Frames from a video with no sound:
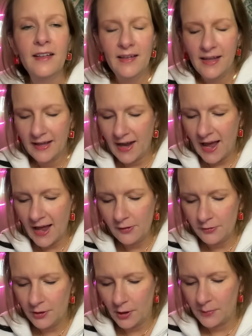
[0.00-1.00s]
And I
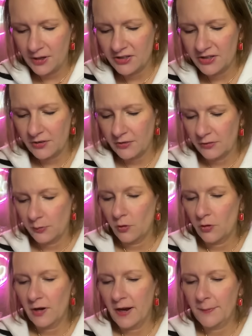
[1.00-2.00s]
don't know how much those
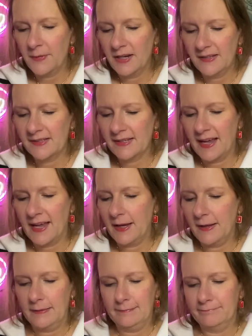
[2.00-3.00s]
were. I'm going to
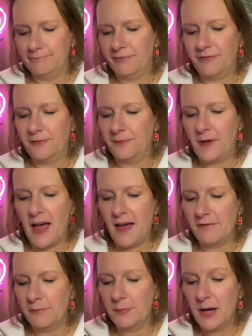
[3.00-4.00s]
say
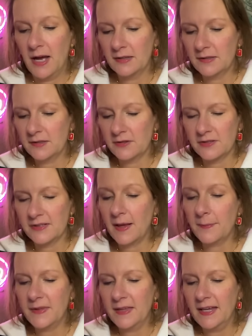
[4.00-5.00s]
$5 or
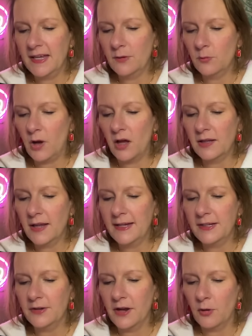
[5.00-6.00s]
something. Well, I'll
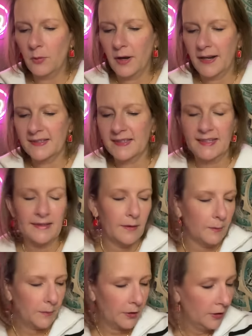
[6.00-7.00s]
let you know when I see
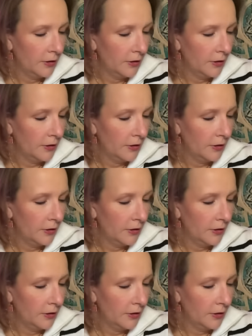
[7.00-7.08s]
them.